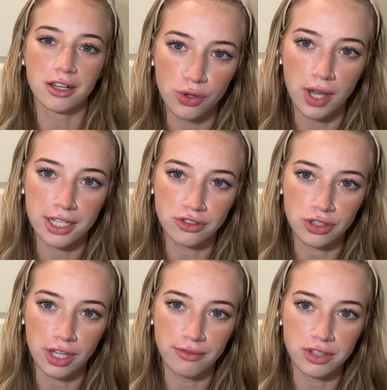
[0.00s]
you guys are in
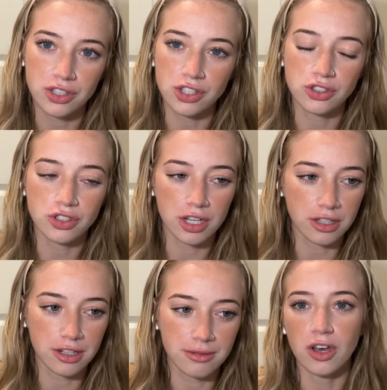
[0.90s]
love with each
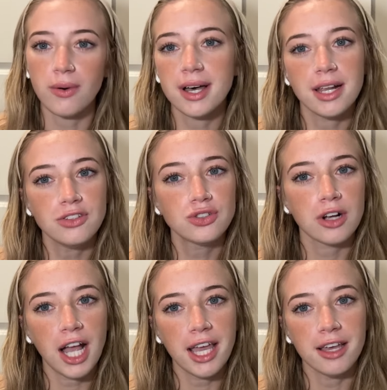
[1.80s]
other. Go ahead and
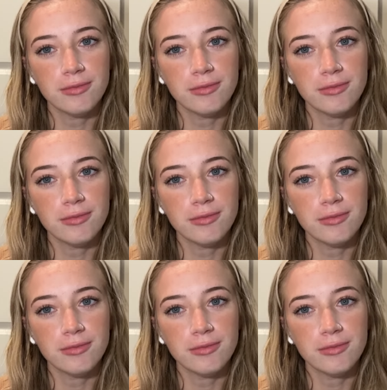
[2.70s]
try it.